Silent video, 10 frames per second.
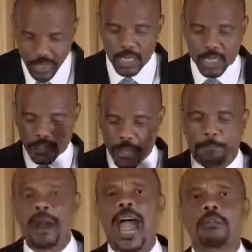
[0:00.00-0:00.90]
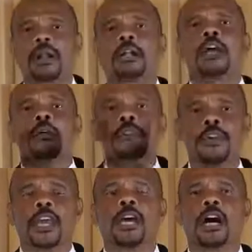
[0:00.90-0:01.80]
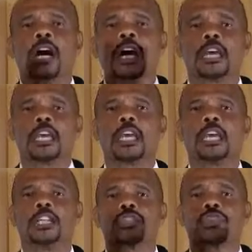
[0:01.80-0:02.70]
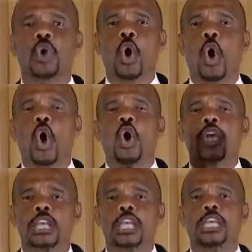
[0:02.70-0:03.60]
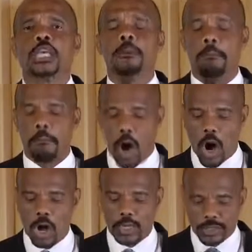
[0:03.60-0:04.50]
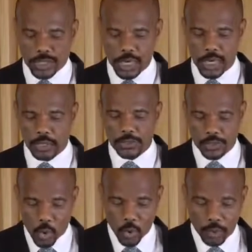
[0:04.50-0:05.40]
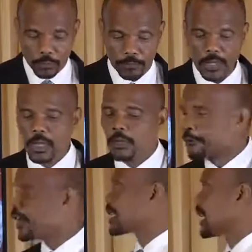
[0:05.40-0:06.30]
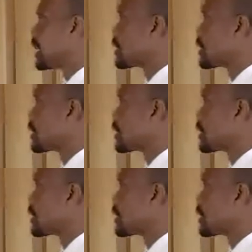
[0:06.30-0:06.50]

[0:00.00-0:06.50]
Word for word: In the Bible, there is no immortal soul. First Kings